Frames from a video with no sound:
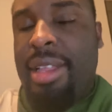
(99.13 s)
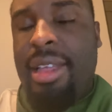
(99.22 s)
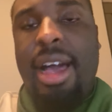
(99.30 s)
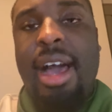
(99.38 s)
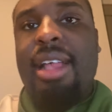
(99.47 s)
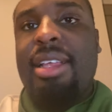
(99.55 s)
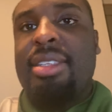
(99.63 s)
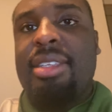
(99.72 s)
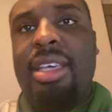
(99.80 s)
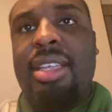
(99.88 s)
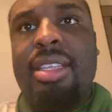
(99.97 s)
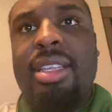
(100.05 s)

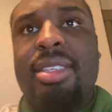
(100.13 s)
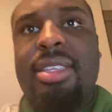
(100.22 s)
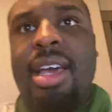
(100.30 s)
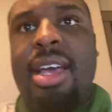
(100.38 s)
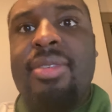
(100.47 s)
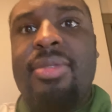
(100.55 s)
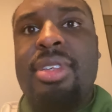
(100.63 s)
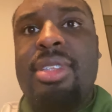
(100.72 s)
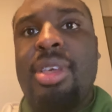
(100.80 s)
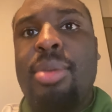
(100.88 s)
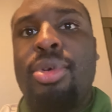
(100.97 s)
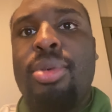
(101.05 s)
honestly, it's kind of a
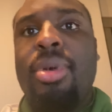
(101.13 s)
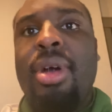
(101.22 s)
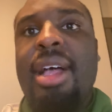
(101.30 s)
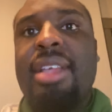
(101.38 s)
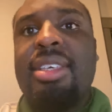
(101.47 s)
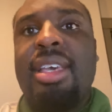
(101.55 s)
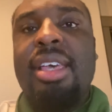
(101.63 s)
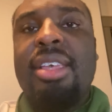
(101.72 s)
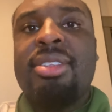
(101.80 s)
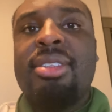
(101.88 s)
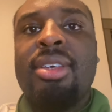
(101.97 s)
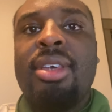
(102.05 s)
simple
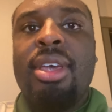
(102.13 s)
process.